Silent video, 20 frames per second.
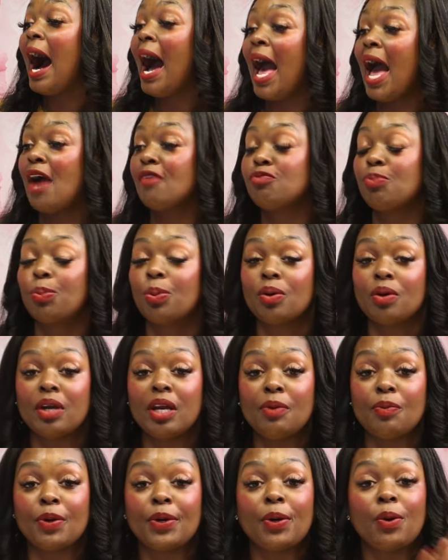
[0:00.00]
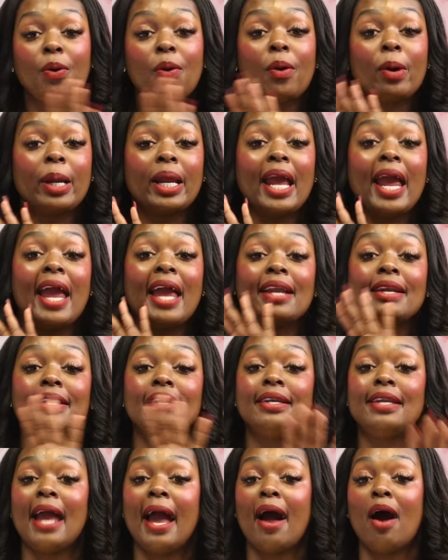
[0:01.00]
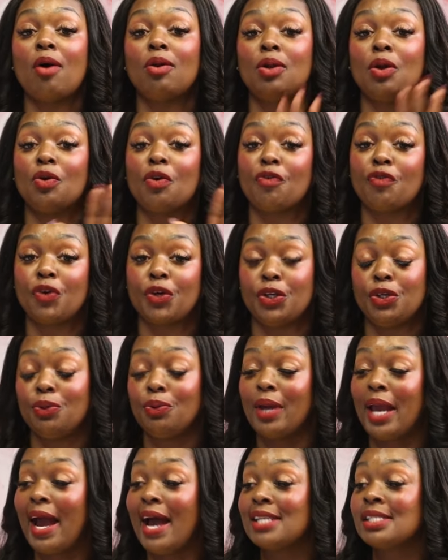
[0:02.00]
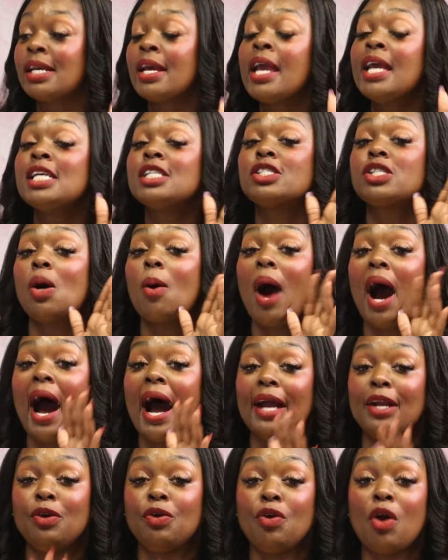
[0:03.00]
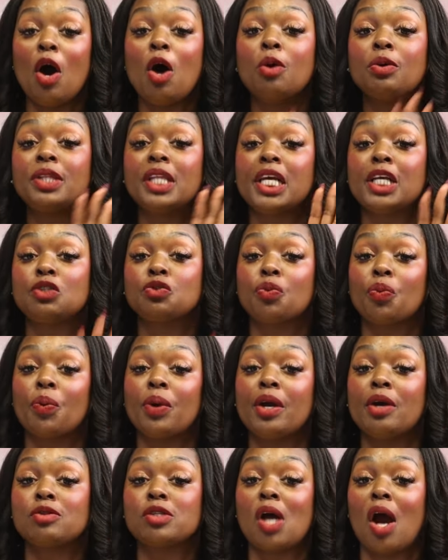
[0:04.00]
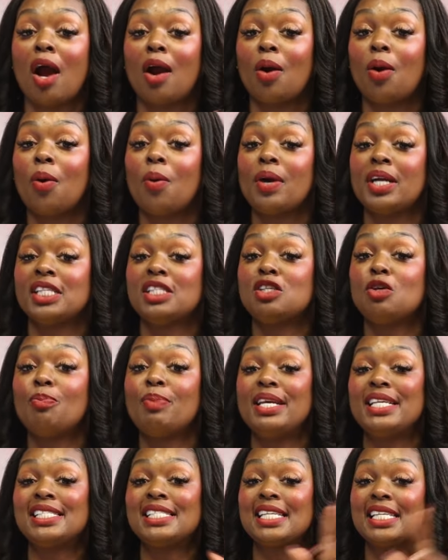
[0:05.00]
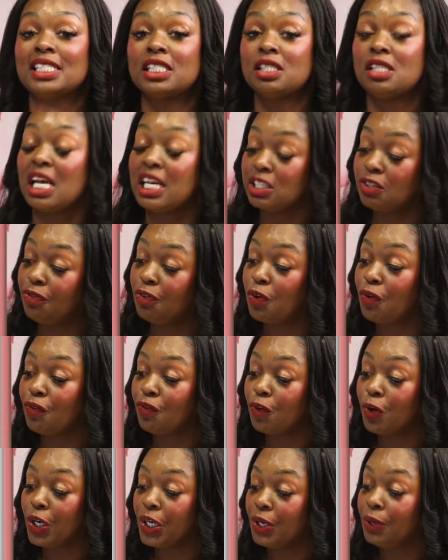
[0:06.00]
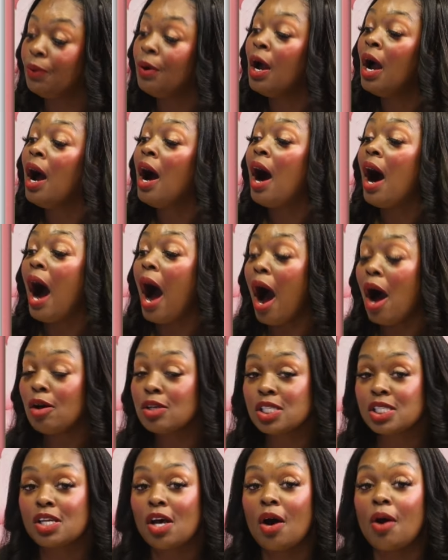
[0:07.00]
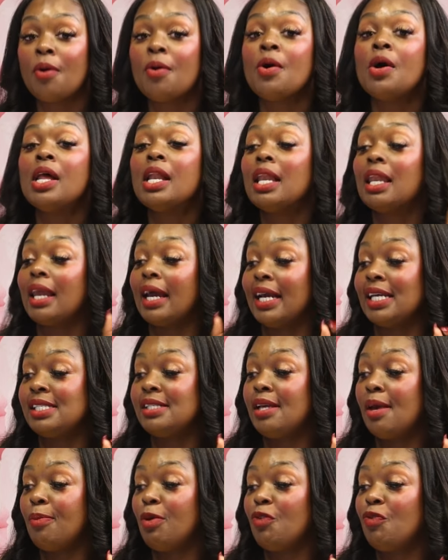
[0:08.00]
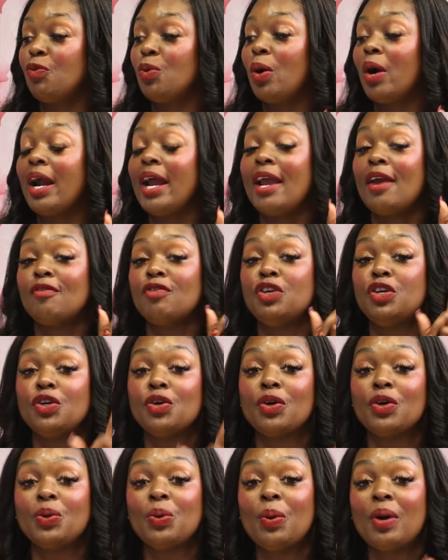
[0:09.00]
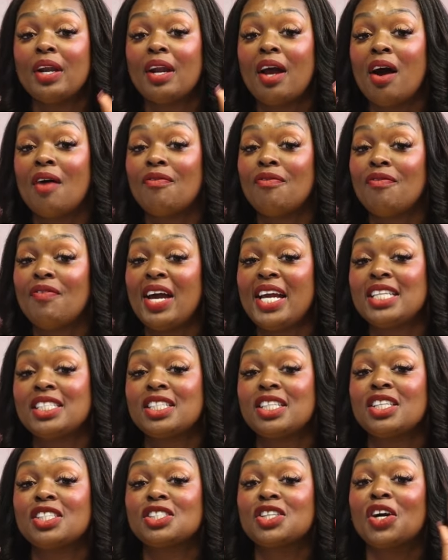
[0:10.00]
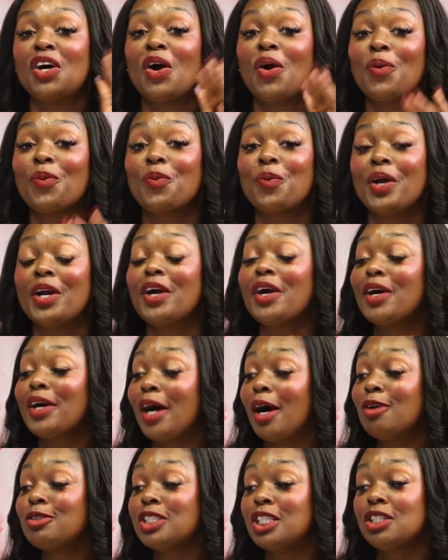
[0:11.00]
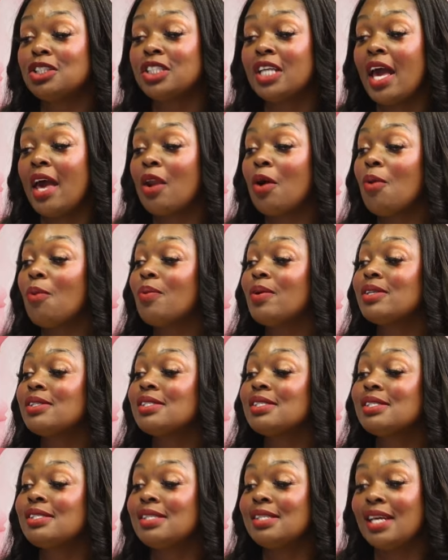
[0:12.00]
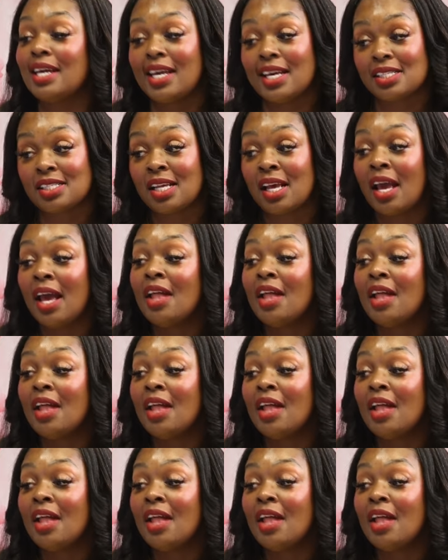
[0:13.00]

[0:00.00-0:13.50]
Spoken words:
have pre-recorded and downloaded for you guys. So I know these reels are going to be successful for you. Also, like I said before, if you're doing a Faceless career coaching channel, well, sis,